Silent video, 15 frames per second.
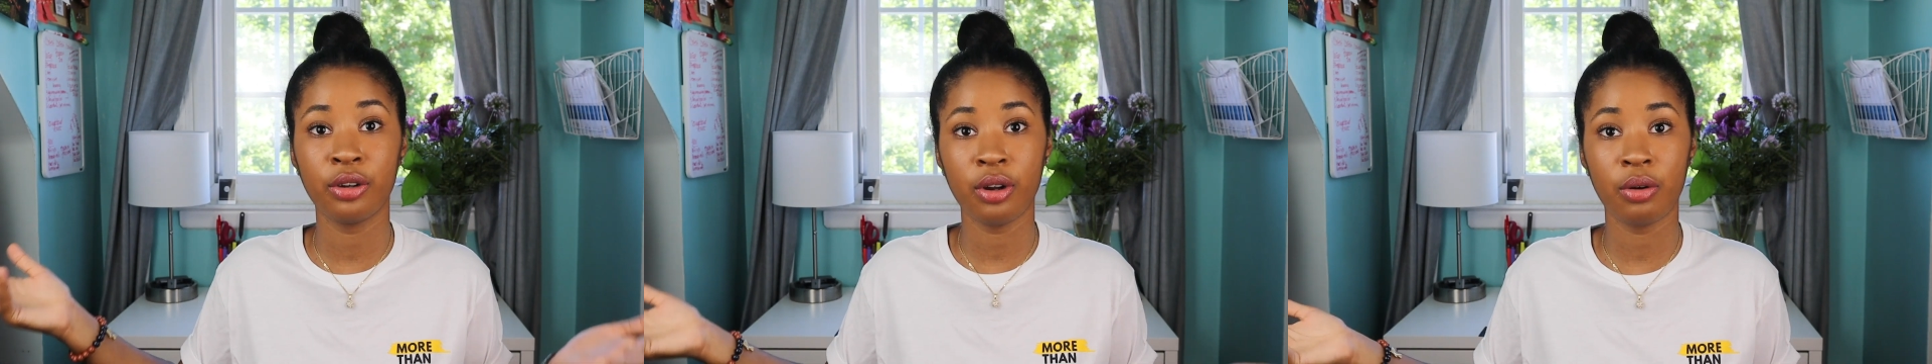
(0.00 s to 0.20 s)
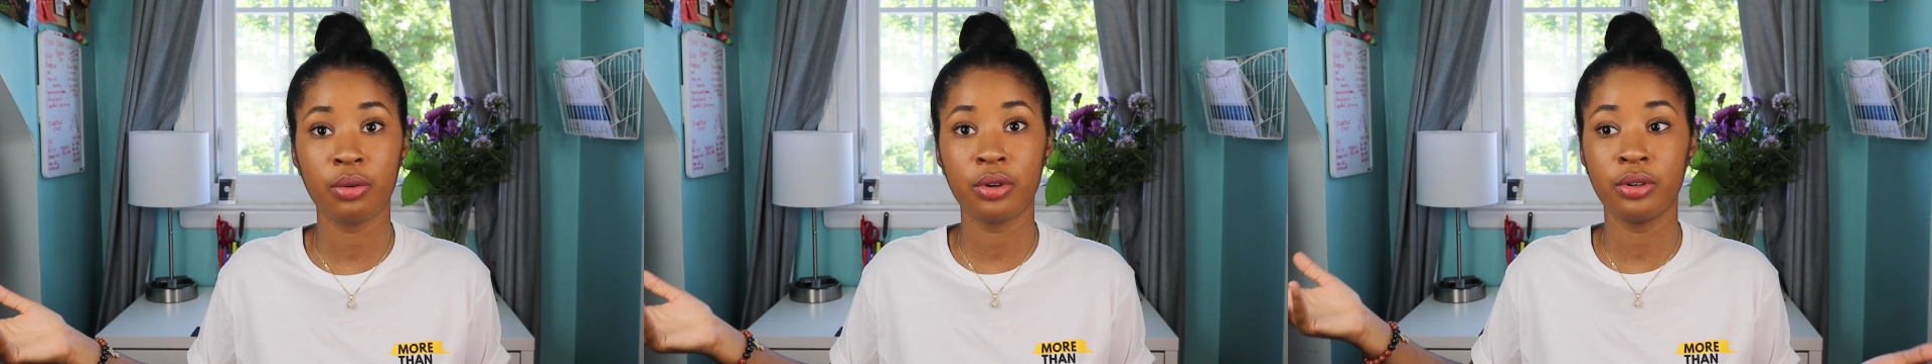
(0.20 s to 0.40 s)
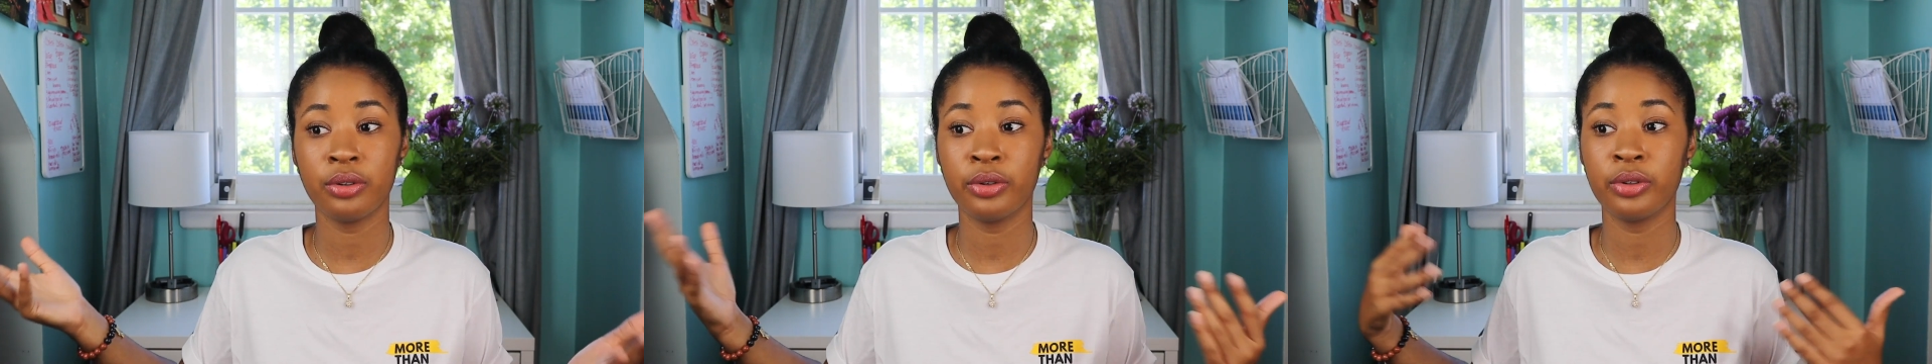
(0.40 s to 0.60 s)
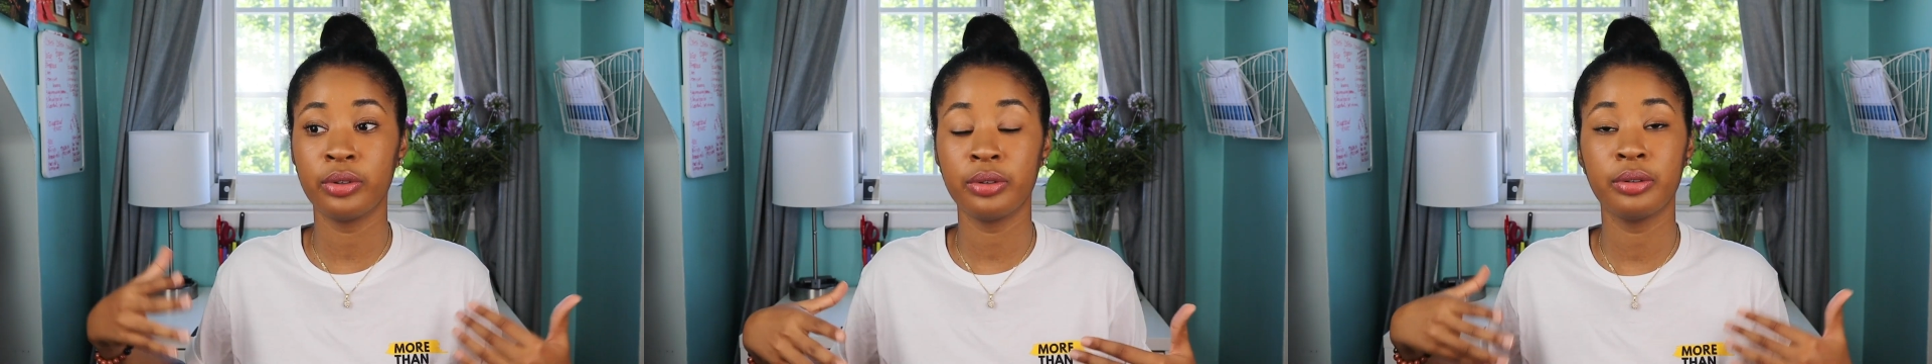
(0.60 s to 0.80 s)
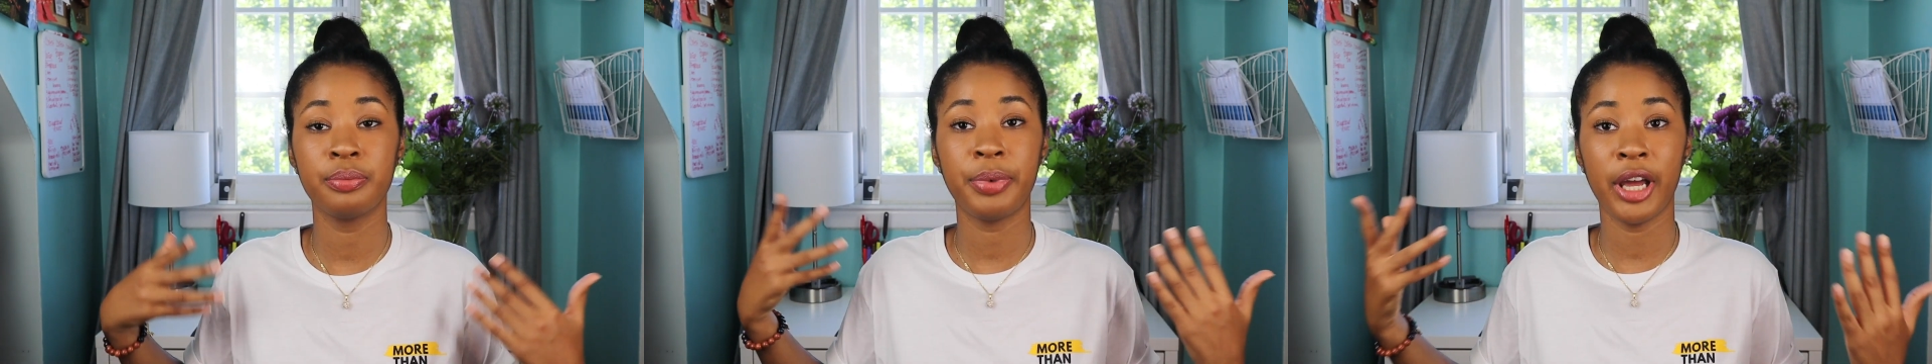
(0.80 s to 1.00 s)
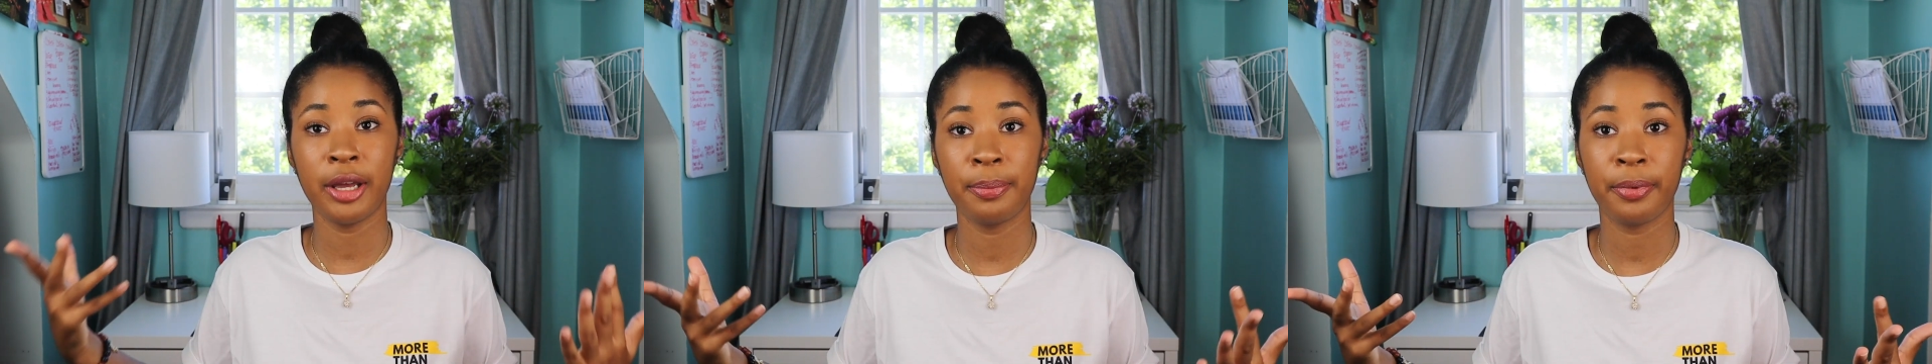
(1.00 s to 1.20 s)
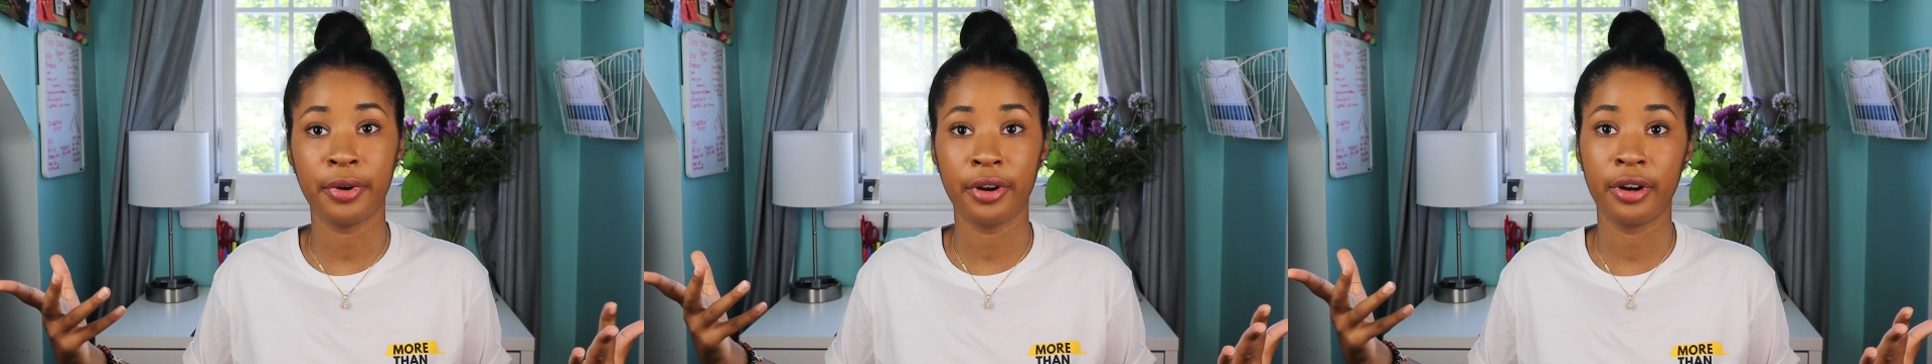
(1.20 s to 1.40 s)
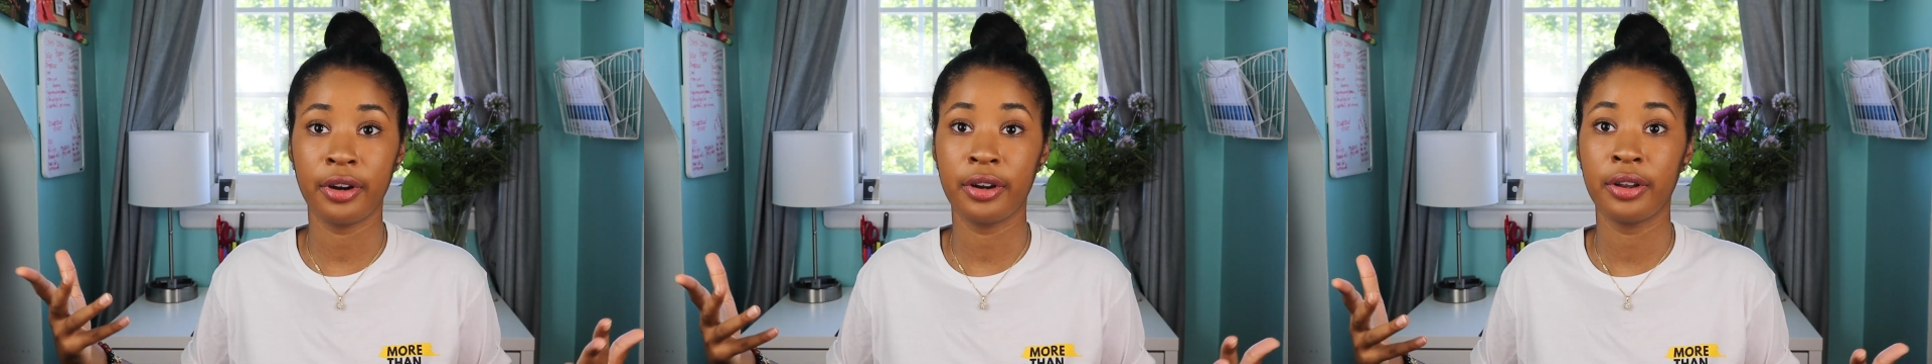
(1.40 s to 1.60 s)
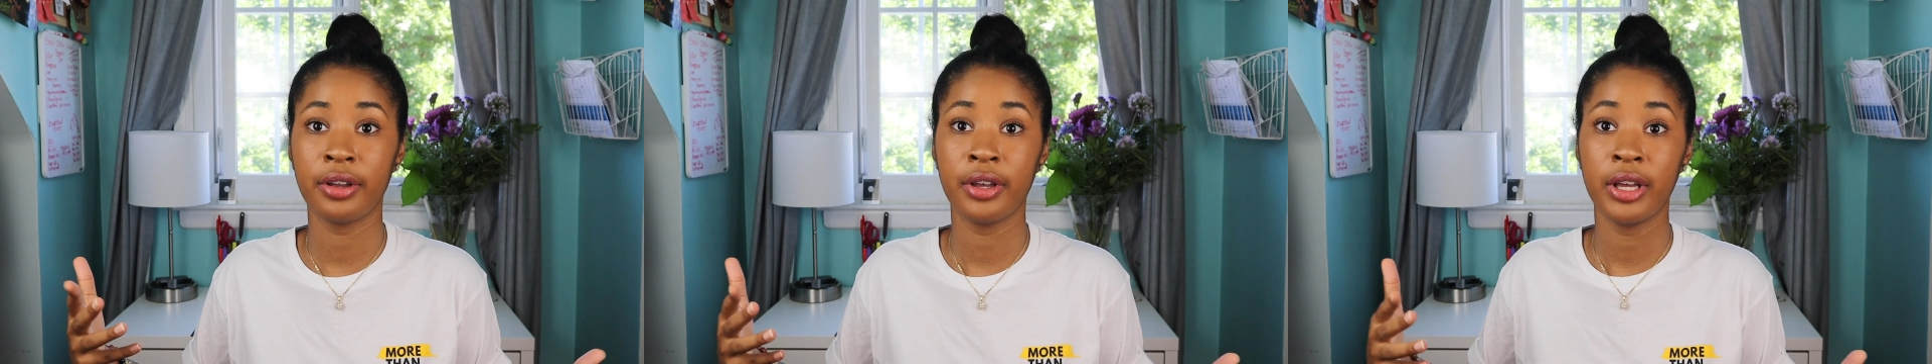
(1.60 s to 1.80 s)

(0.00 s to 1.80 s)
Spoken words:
local paper,